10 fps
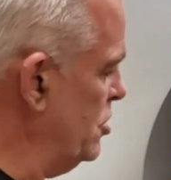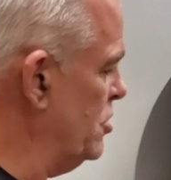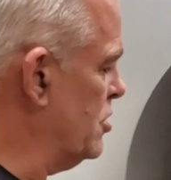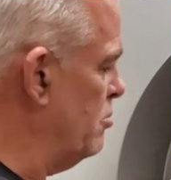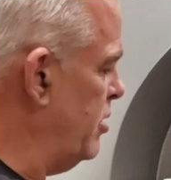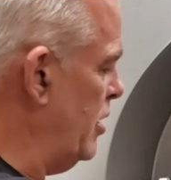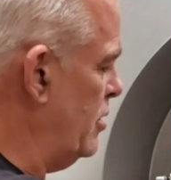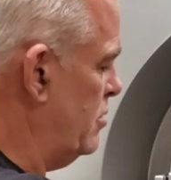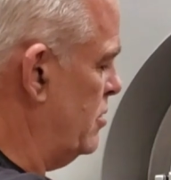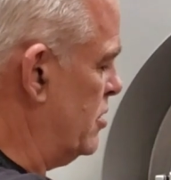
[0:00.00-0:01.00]
is complete,
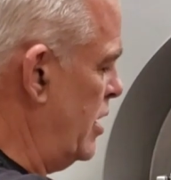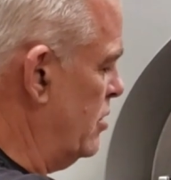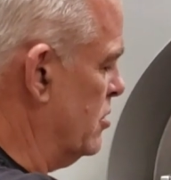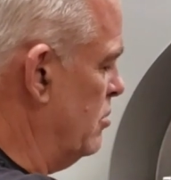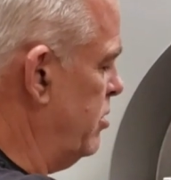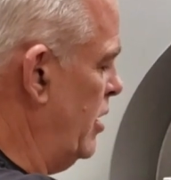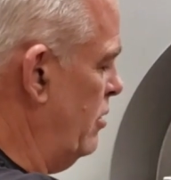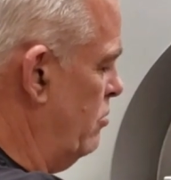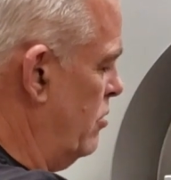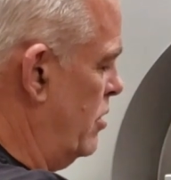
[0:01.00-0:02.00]
the cycle is completed.
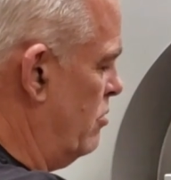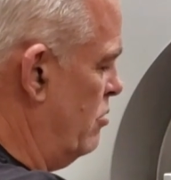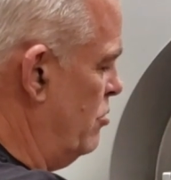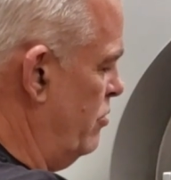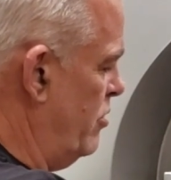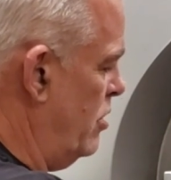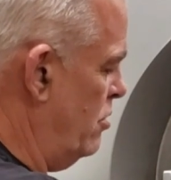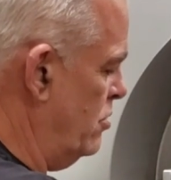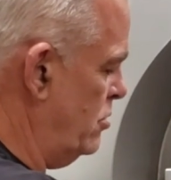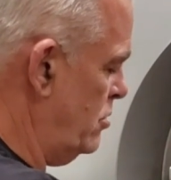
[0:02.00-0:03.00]
We're going to remove the hose.